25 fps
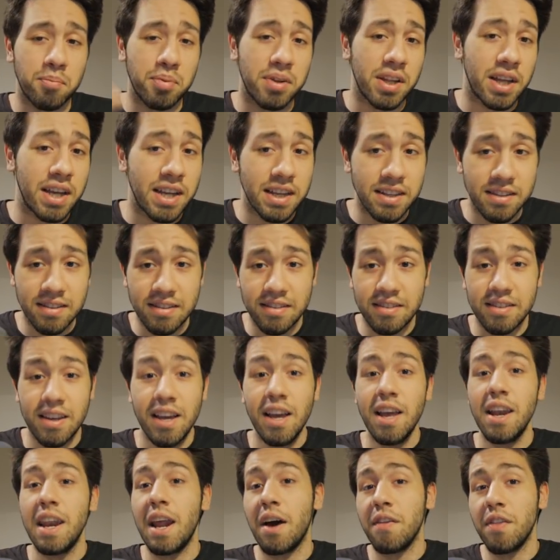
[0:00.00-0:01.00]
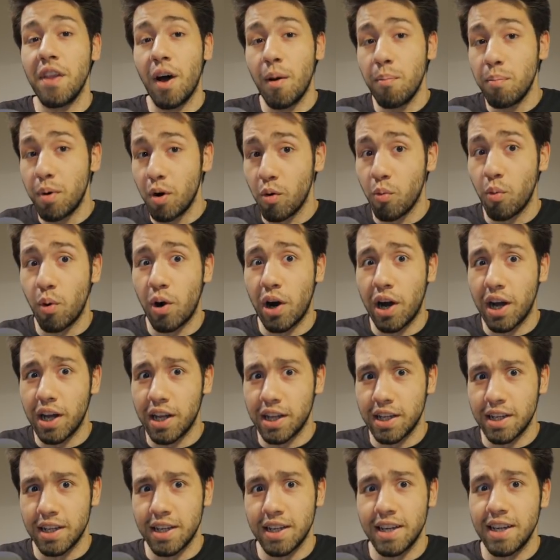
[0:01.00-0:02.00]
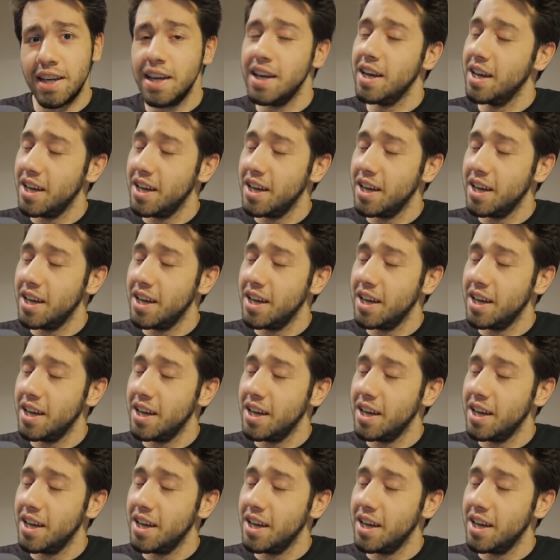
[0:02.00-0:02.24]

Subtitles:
place. Now, number 1...